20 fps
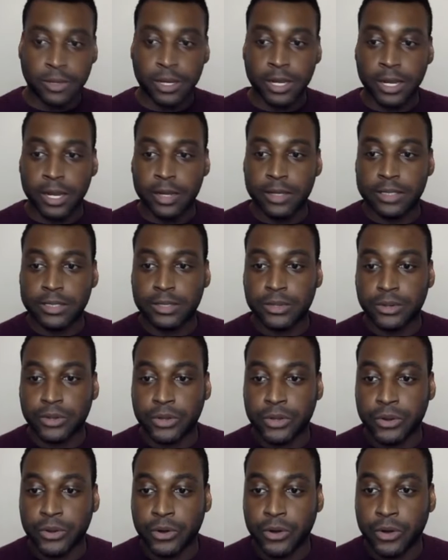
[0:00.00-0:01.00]
and answer
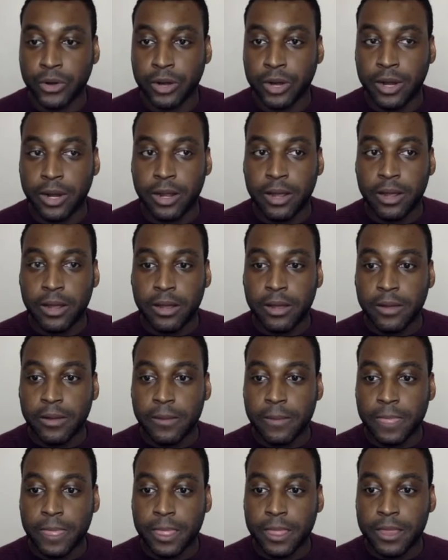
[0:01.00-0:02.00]
your
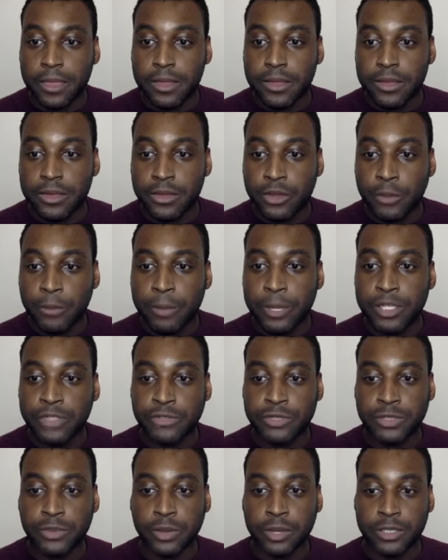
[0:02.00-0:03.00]

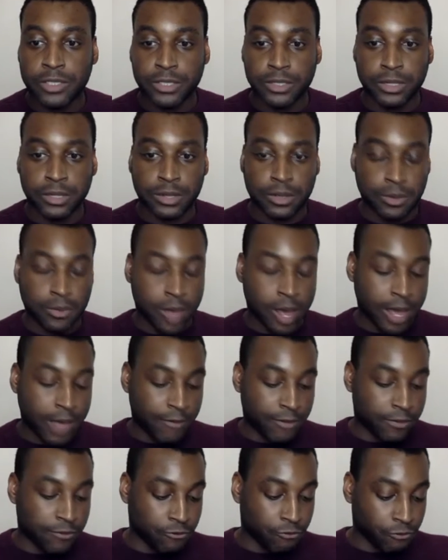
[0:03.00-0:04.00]
Pinterest question, Nicole. I have
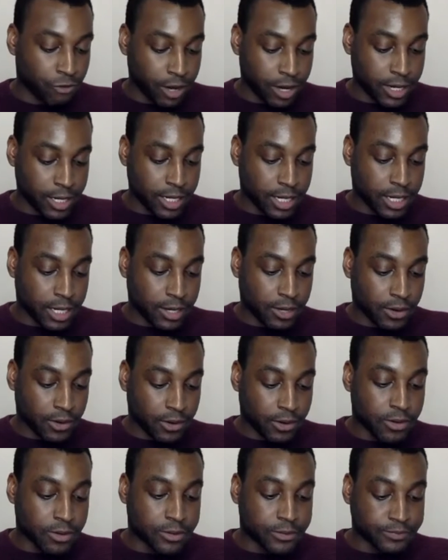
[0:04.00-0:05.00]
it right
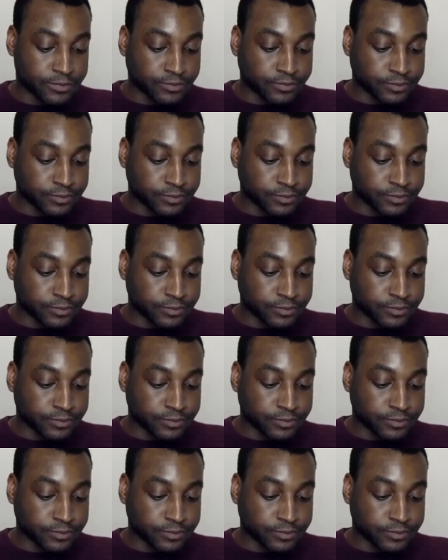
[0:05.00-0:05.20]
here.